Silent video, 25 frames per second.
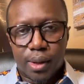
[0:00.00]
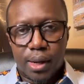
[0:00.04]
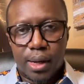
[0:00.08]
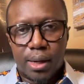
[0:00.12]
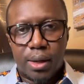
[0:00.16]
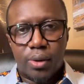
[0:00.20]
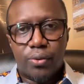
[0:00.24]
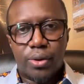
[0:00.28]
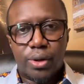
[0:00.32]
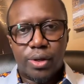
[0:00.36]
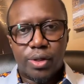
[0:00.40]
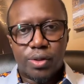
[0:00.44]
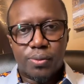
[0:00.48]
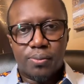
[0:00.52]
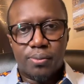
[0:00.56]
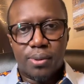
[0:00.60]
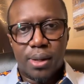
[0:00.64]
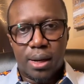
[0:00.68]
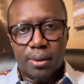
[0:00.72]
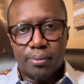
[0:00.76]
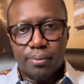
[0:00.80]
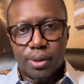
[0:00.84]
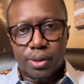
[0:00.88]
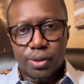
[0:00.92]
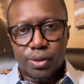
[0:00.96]
And where is
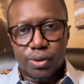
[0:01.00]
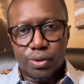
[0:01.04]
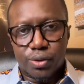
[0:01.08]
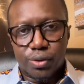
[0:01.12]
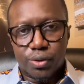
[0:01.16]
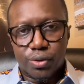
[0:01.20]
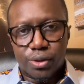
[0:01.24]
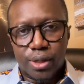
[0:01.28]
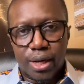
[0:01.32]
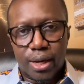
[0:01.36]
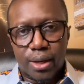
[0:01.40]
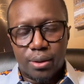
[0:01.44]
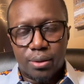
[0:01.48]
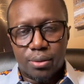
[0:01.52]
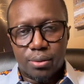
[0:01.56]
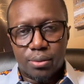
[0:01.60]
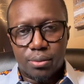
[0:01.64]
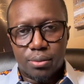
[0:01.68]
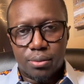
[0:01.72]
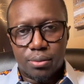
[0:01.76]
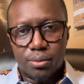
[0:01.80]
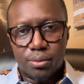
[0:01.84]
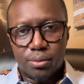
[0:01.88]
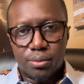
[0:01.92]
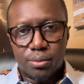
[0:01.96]
Blockbuster today?
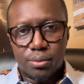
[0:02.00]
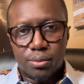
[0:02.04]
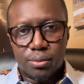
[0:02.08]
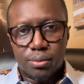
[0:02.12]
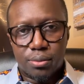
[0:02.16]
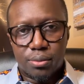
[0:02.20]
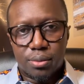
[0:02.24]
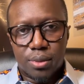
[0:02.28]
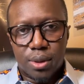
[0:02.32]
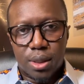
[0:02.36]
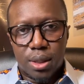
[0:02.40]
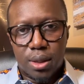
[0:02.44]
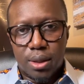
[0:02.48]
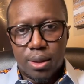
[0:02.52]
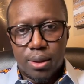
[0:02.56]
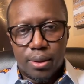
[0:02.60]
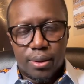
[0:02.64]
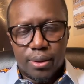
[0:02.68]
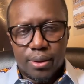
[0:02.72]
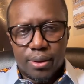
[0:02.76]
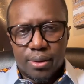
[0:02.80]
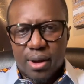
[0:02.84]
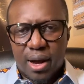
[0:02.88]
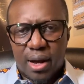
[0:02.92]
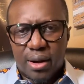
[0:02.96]

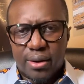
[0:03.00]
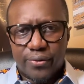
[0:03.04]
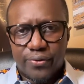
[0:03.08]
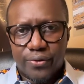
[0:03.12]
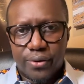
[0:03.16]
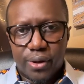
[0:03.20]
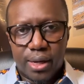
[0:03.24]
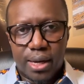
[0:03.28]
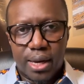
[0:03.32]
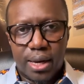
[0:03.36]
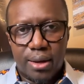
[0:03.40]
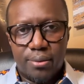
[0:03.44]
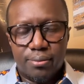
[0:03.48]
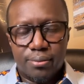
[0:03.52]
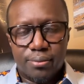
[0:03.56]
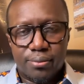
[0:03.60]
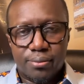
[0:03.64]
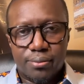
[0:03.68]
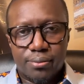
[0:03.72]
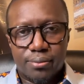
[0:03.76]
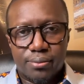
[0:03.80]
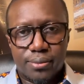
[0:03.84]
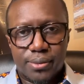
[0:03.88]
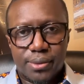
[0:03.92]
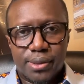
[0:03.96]
They're out of the game.
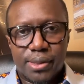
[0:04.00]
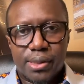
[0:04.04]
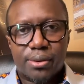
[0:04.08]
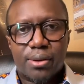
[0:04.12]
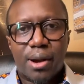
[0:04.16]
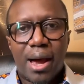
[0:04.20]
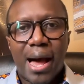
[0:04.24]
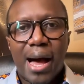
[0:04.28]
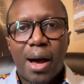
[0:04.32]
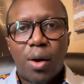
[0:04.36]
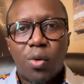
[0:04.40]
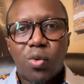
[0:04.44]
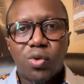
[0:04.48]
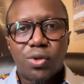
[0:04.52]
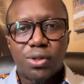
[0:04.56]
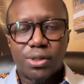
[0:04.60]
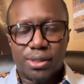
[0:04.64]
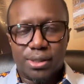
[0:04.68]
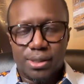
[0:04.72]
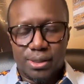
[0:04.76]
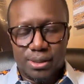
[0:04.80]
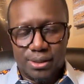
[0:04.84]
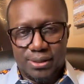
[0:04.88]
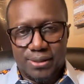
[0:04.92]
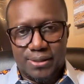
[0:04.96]
They're
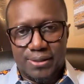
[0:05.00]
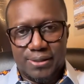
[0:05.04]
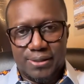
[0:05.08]
out